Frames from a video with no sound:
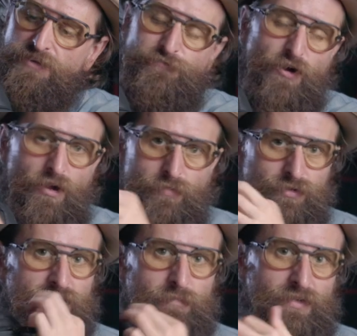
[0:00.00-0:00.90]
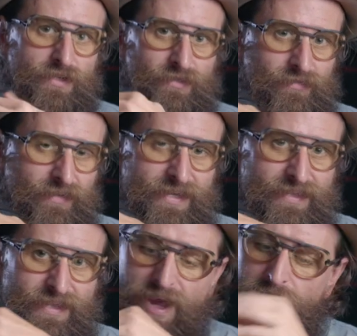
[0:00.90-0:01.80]
fob or something
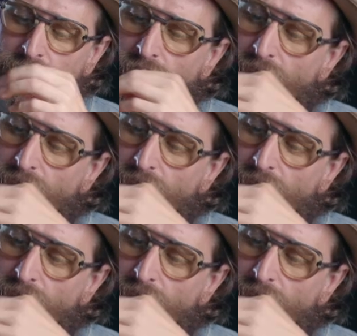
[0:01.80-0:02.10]
like that.